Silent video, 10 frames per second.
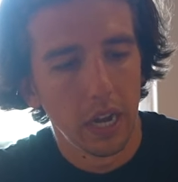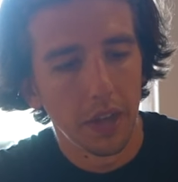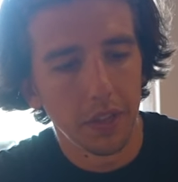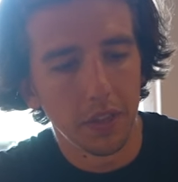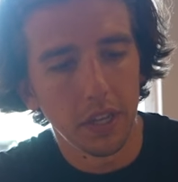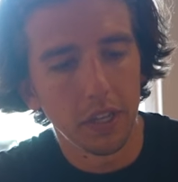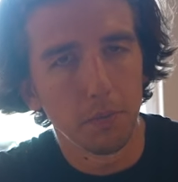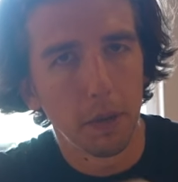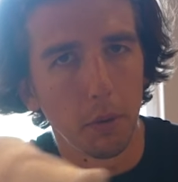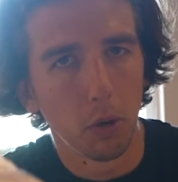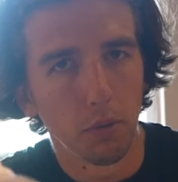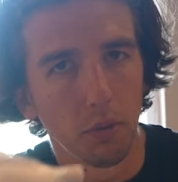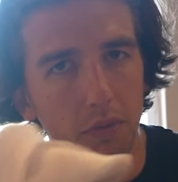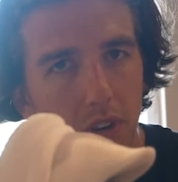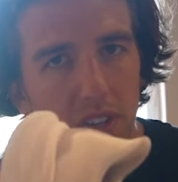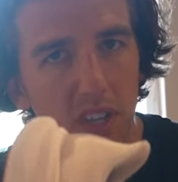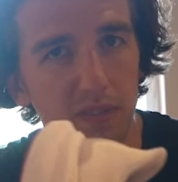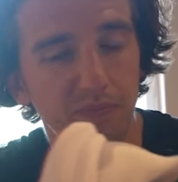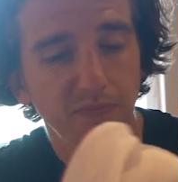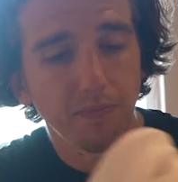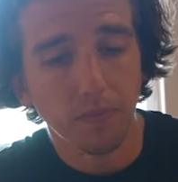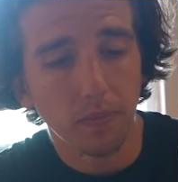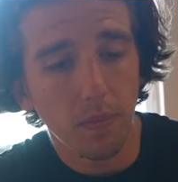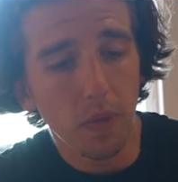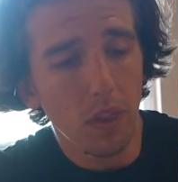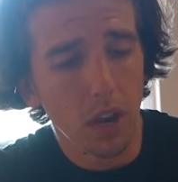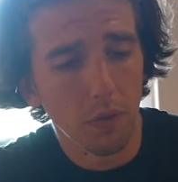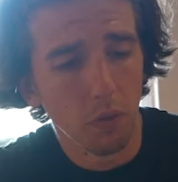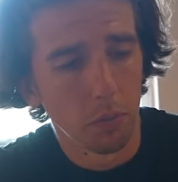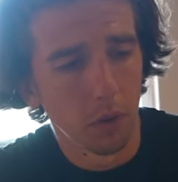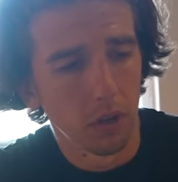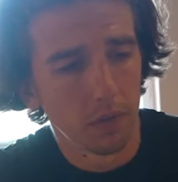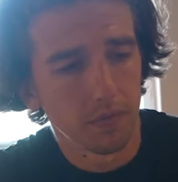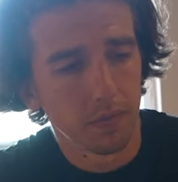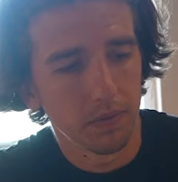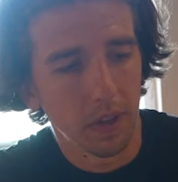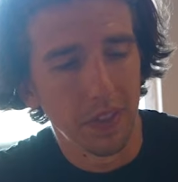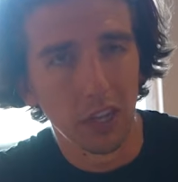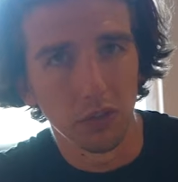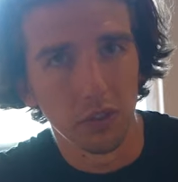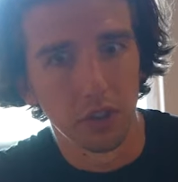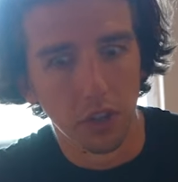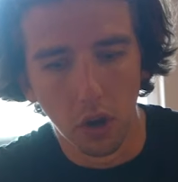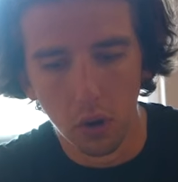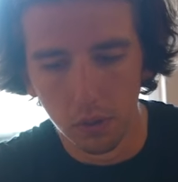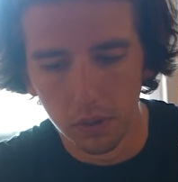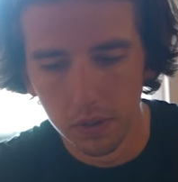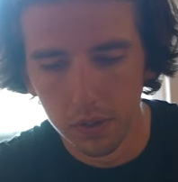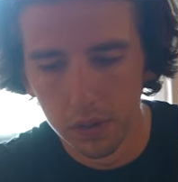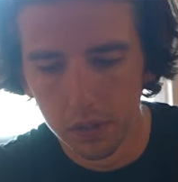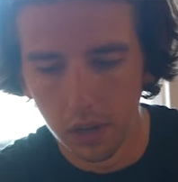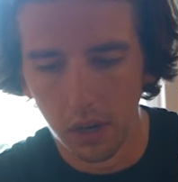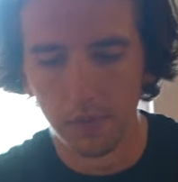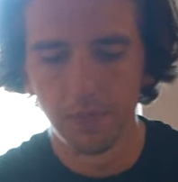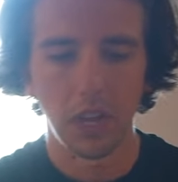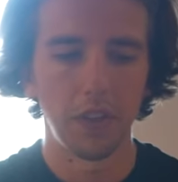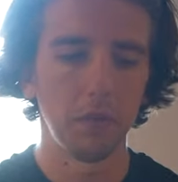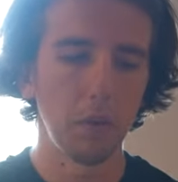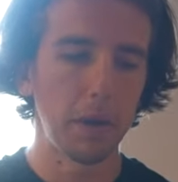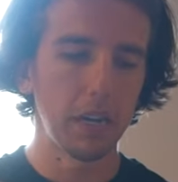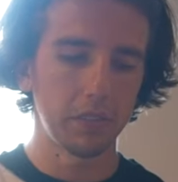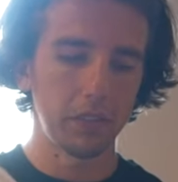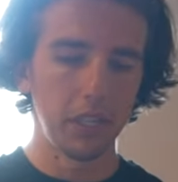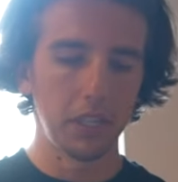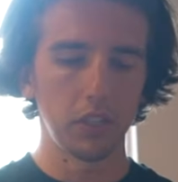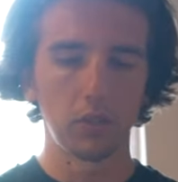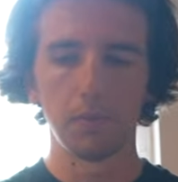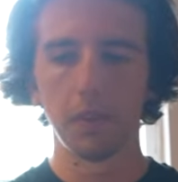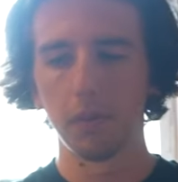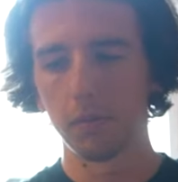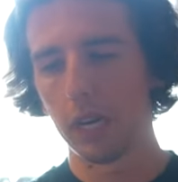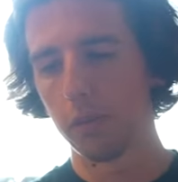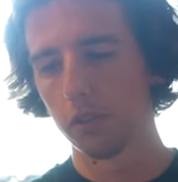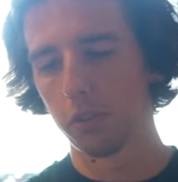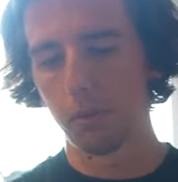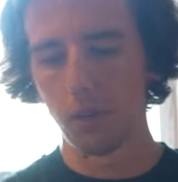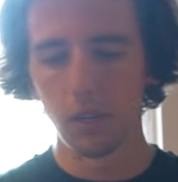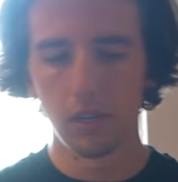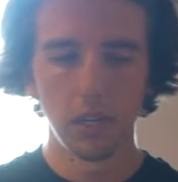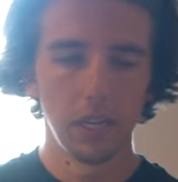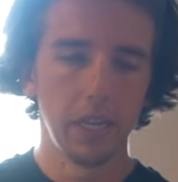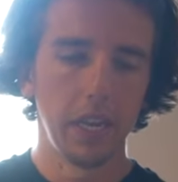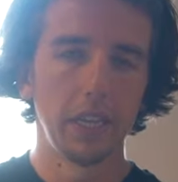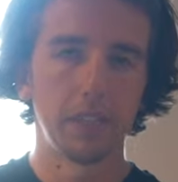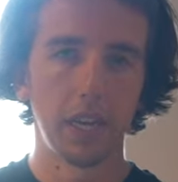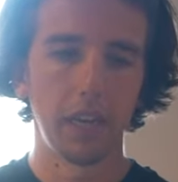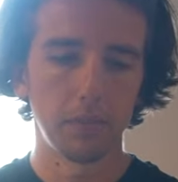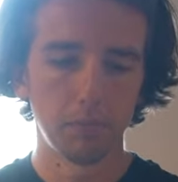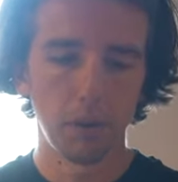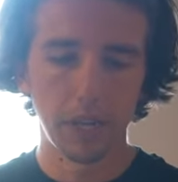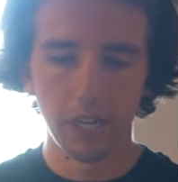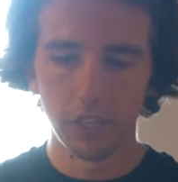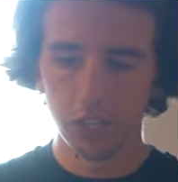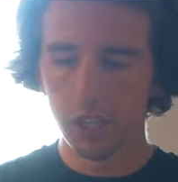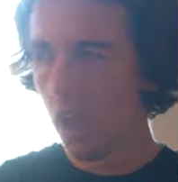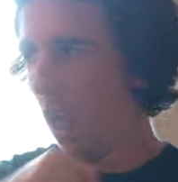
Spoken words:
I think these make me want to run further and run more, and that's the goal. So I think we're past needing something with that much support. He says I'm probably injured